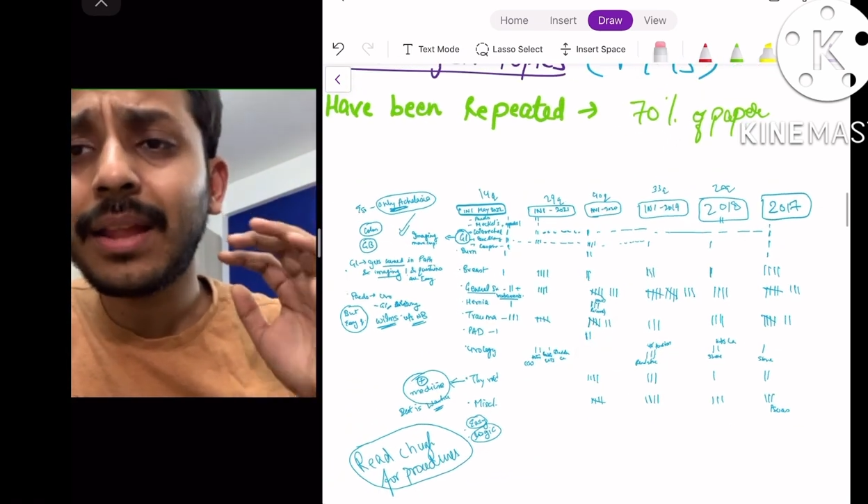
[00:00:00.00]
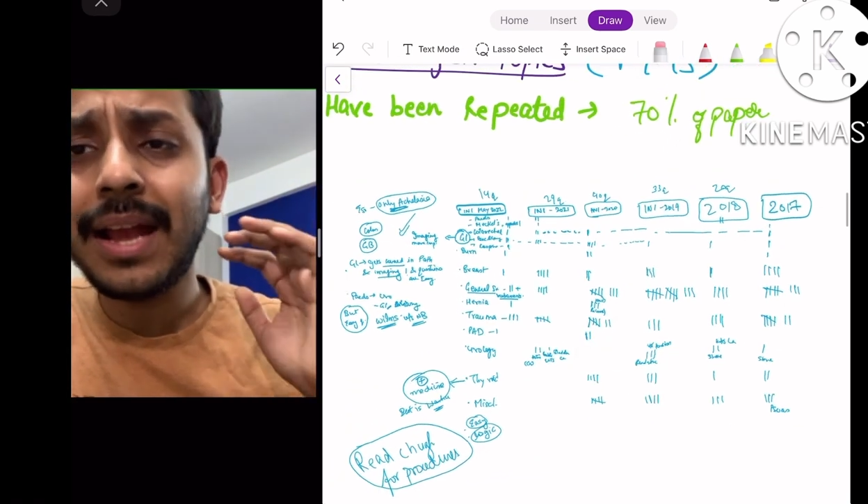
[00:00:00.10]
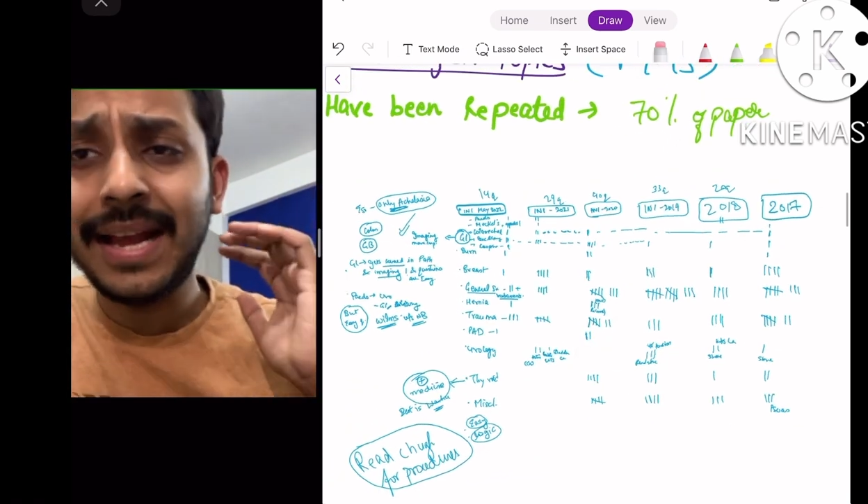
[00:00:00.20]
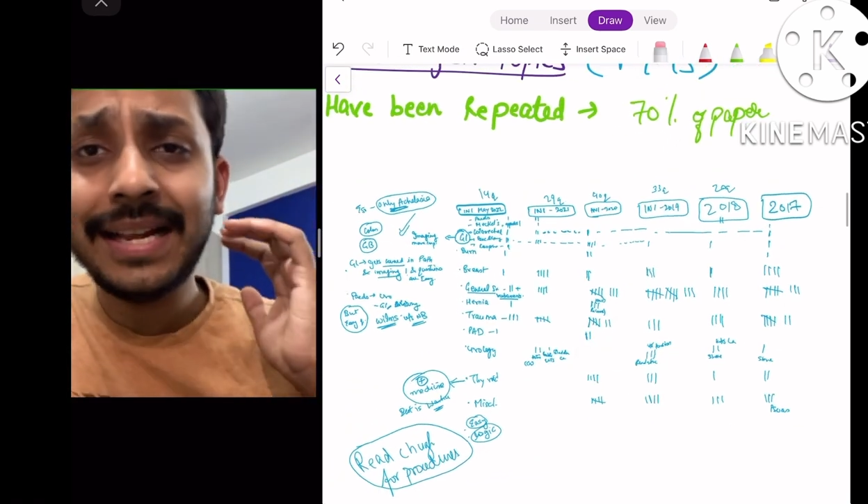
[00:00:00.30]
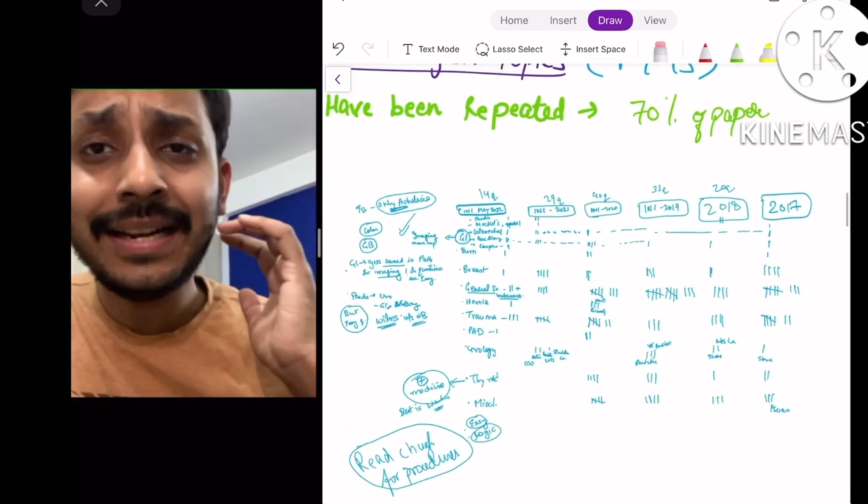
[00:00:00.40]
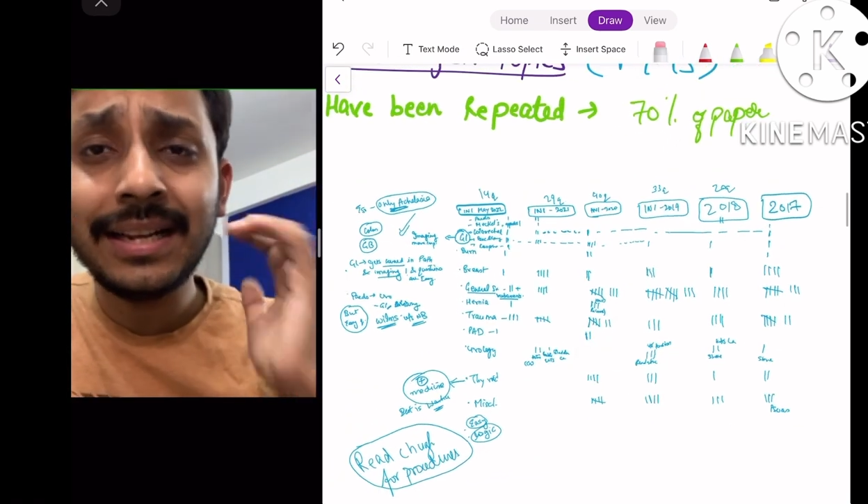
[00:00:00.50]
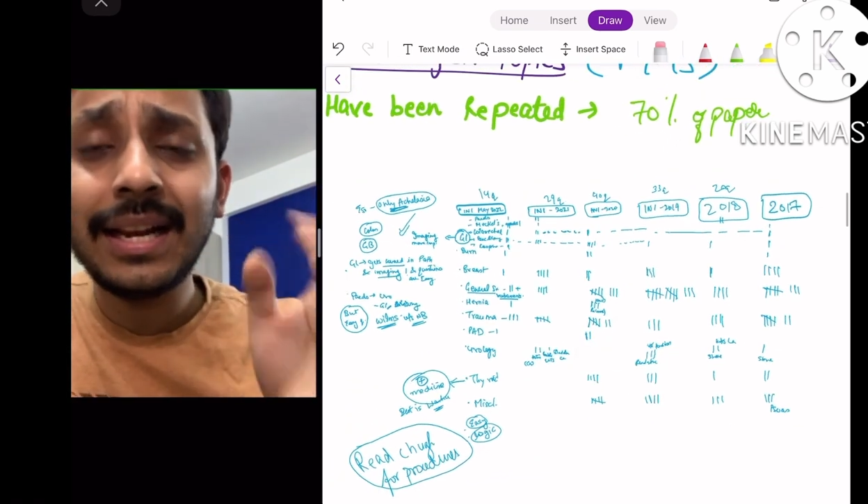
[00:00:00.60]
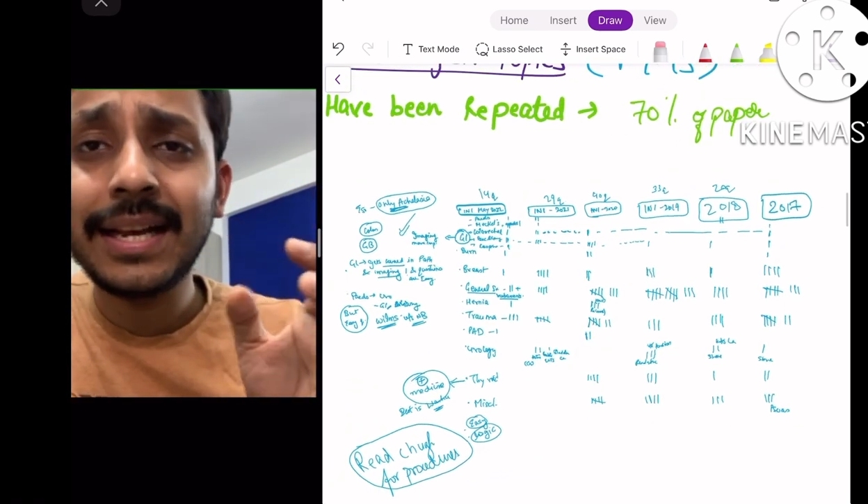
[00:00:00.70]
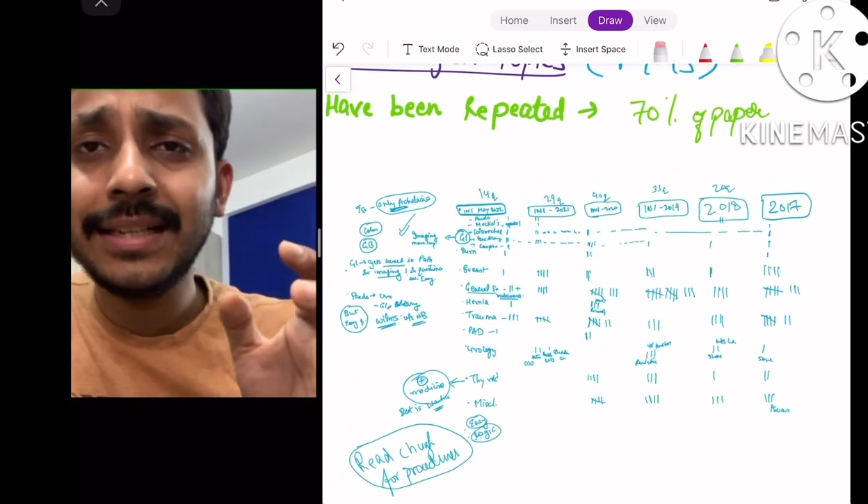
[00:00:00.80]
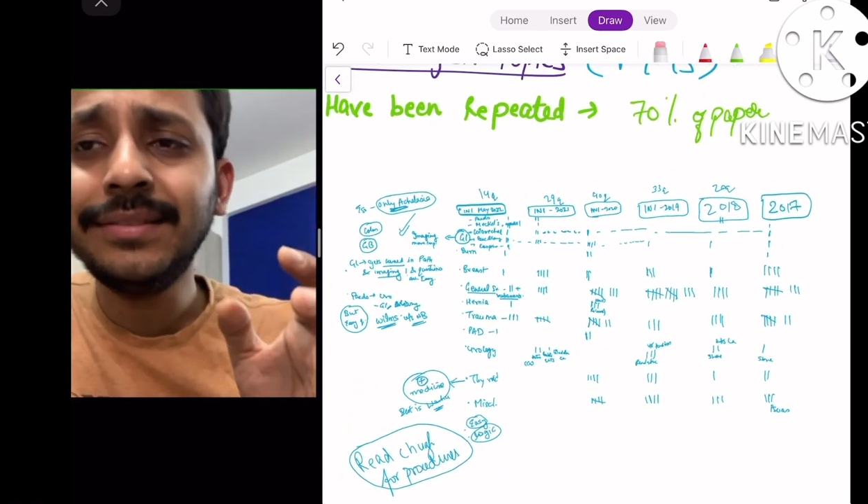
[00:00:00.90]
and I
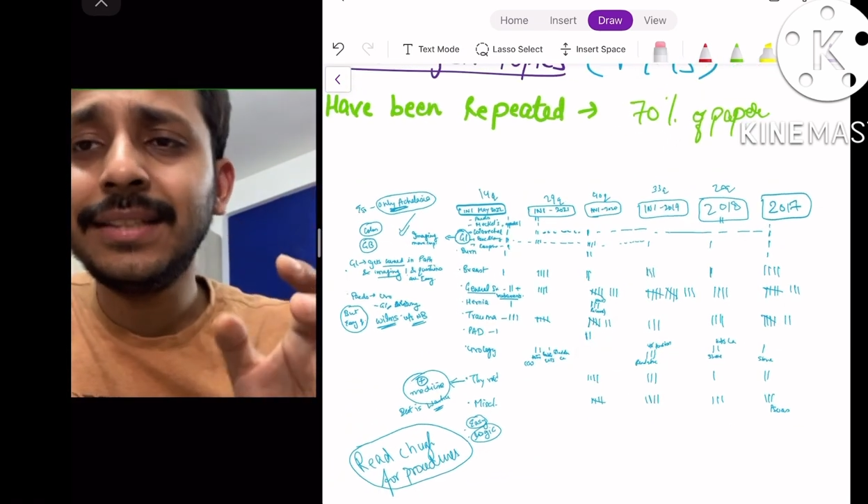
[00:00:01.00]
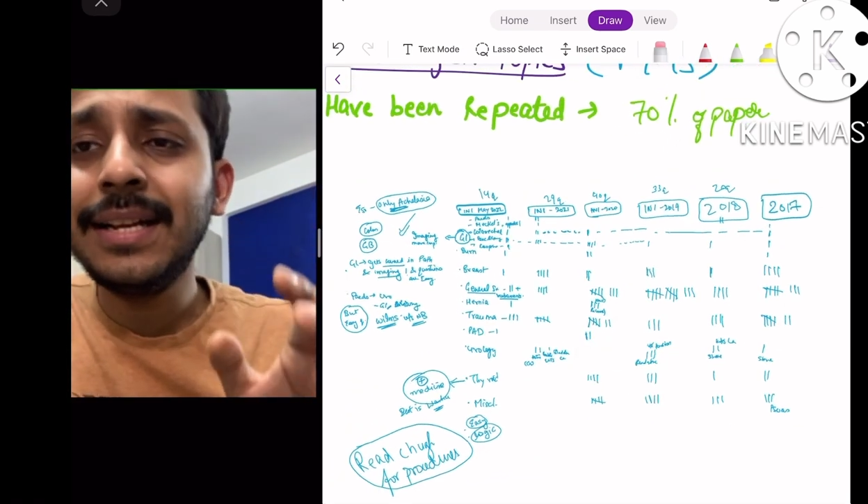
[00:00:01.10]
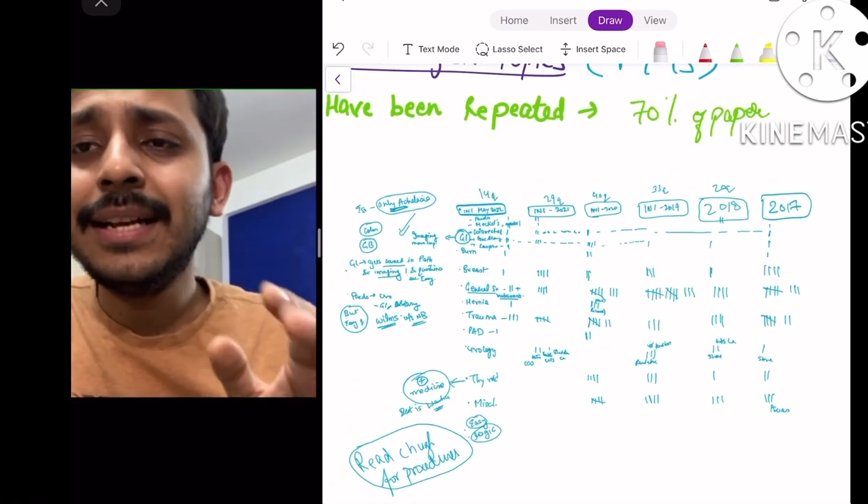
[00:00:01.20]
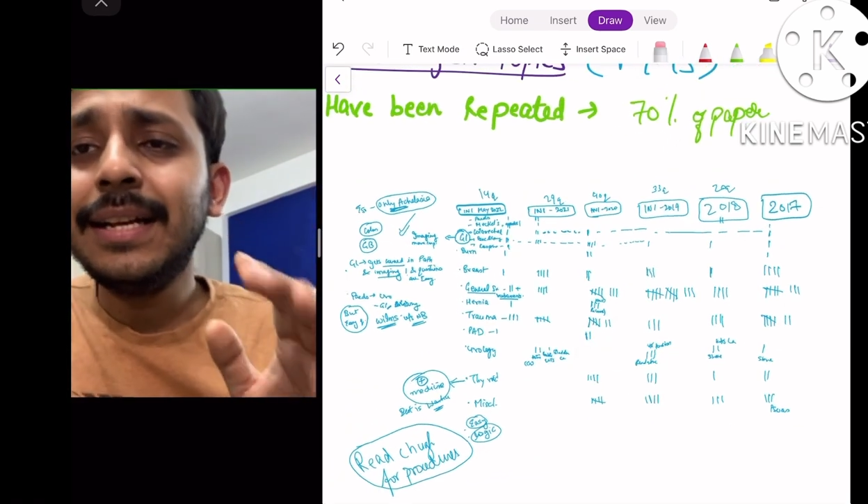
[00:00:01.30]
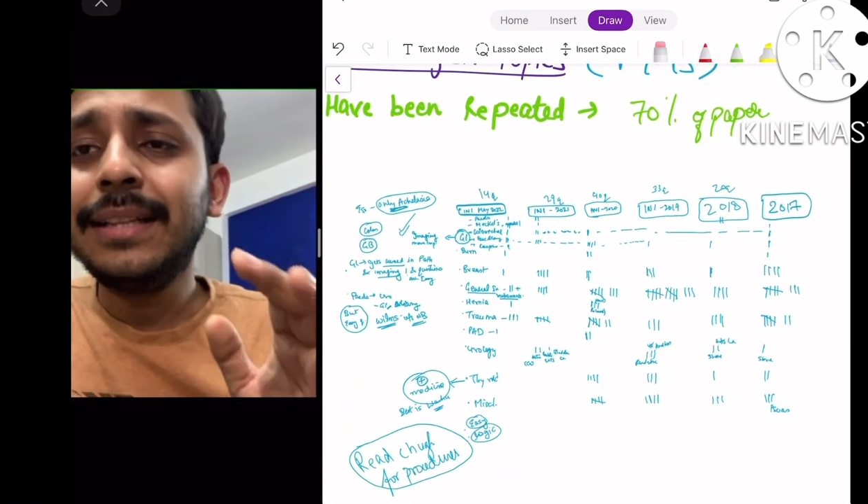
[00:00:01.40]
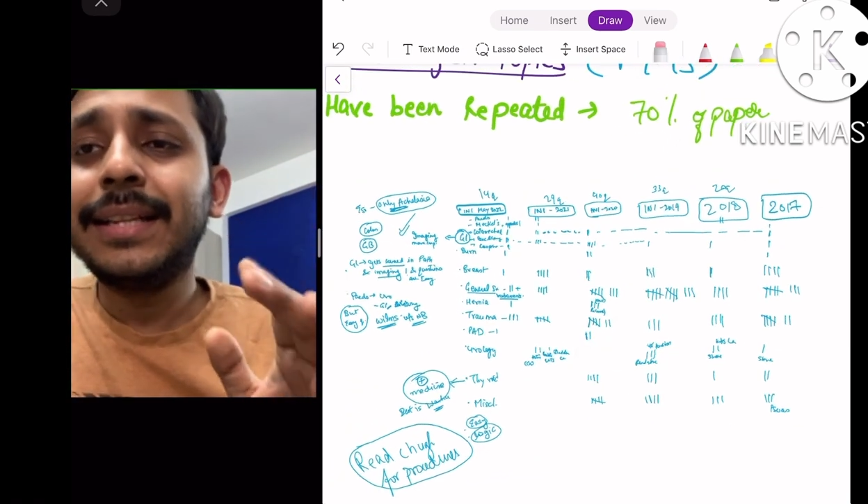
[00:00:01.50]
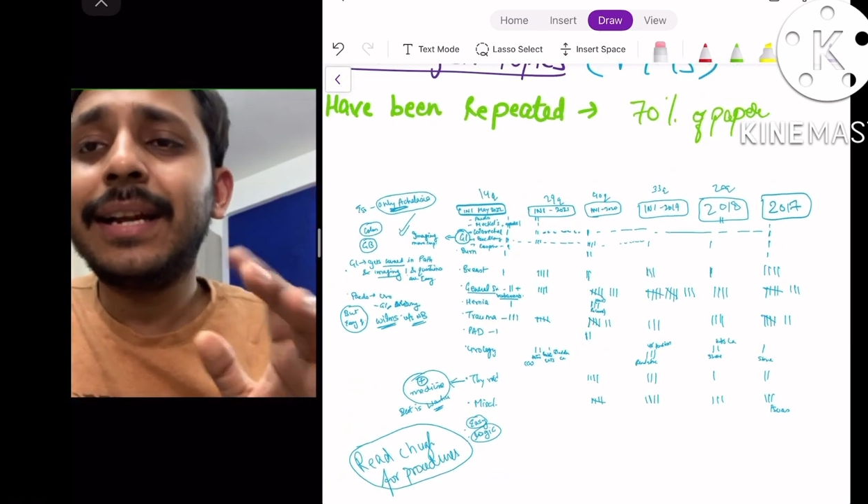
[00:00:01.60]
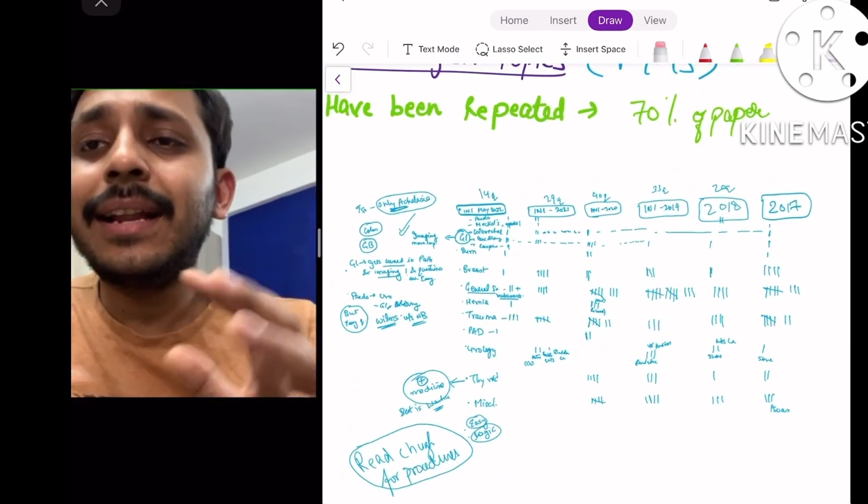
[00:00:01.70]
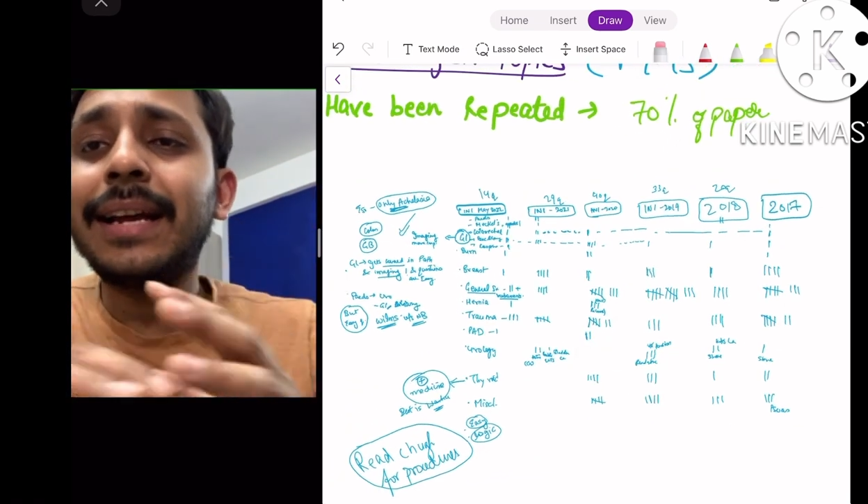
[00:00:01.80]
realized that